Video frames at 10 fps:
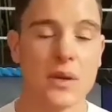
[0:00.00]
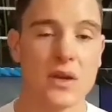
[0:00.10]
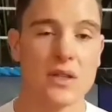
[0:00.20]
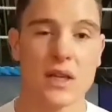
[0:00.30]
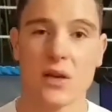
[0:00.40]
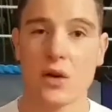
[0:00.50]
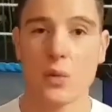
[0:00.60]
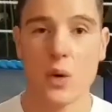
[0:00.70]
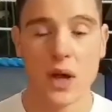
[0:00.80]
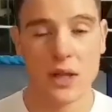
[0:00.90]
because they're going
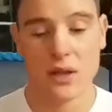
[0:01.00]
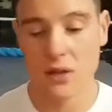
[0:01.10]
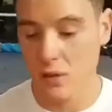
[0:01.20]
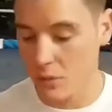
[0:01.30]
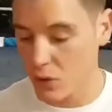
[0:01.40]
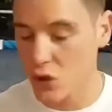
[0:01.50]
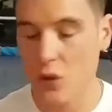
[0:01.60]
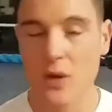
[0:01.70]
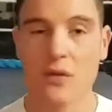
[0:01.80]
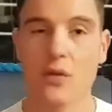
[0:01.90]
to work the
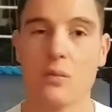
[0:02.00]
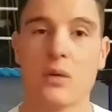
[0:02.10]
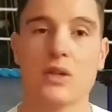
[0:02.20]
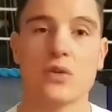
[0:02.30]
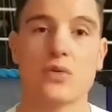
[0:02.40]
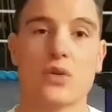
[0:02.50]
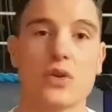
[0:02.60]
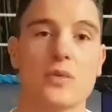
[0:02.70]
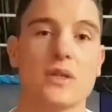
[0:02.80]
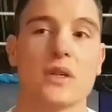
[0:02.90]
majority of your muscle
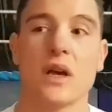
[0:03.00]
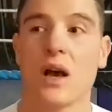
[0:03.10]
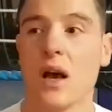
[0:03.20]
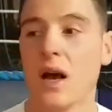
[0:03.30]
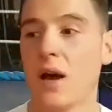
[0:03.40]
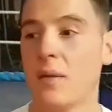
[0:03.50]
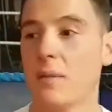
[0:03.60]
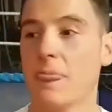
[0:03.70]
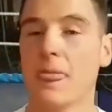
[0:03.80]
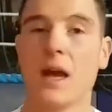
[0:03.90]
groups um,